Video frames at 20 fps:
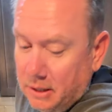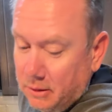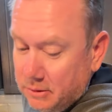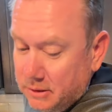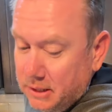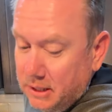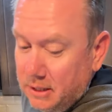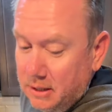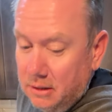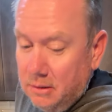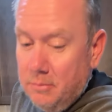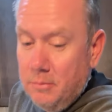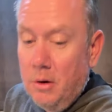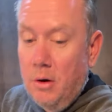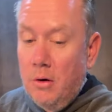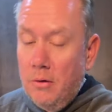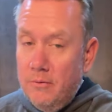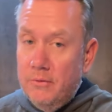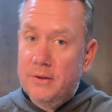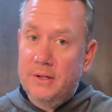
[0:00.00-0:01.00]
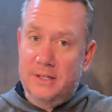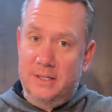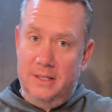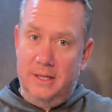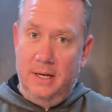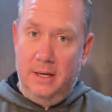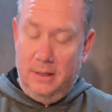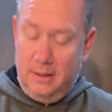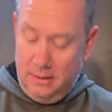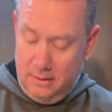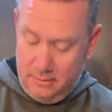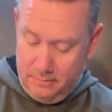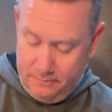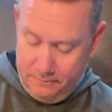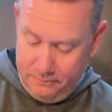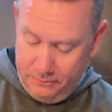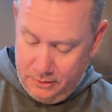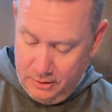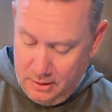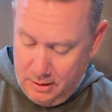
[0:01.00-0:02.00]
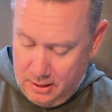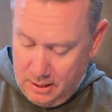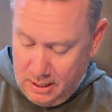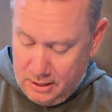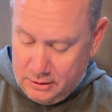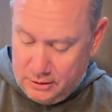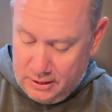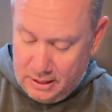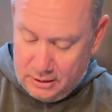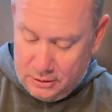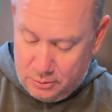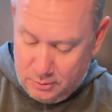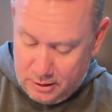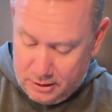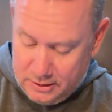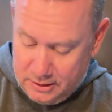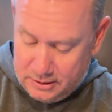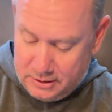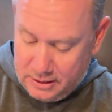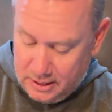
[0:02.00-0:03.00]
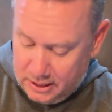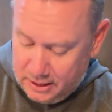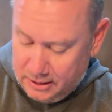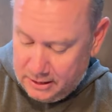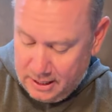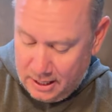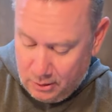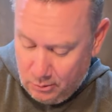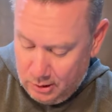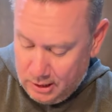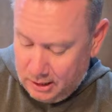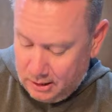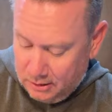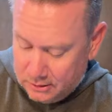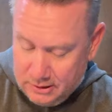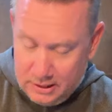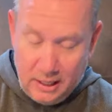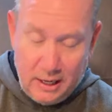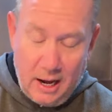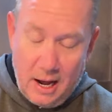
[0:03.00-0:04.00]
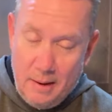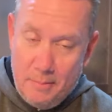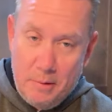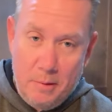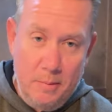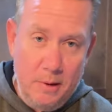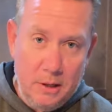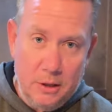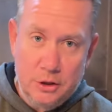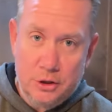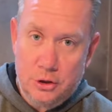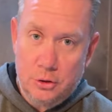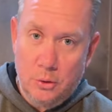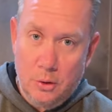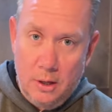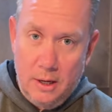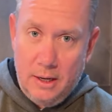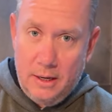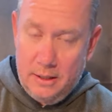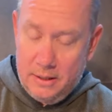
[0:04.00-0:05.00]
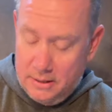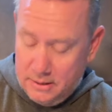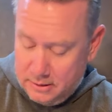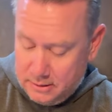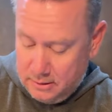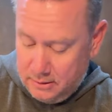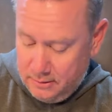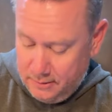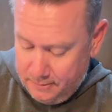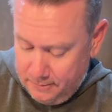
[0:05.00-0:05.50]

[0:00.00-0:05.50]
I was eating them over the steak. And so that's when I decided that week, I was like, I'm gonna make a short out of this.